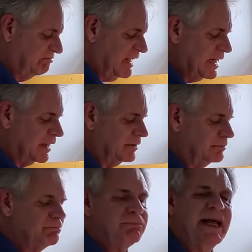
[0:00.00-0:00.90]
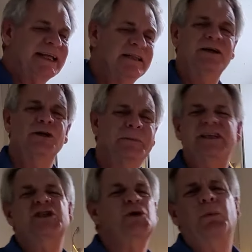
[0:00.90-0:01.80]
you know, like a little
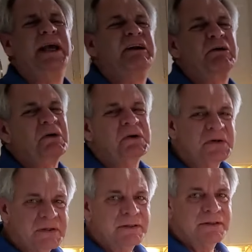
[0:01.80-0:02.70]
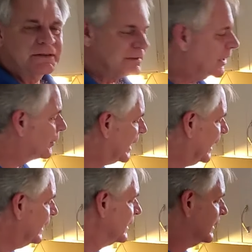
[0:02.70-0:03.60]
bit sweeter.
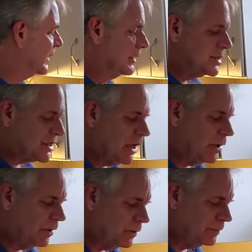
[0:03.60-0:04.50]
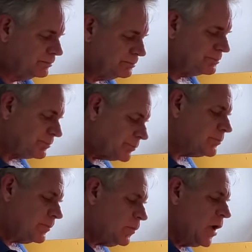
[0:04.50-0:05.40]
Okay, so
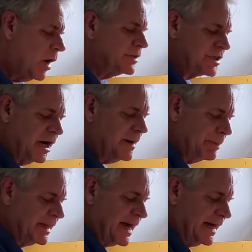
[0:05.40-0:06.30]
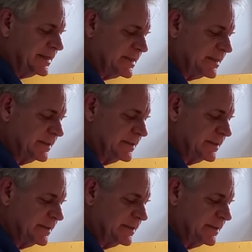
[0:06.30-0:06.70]
on top of that,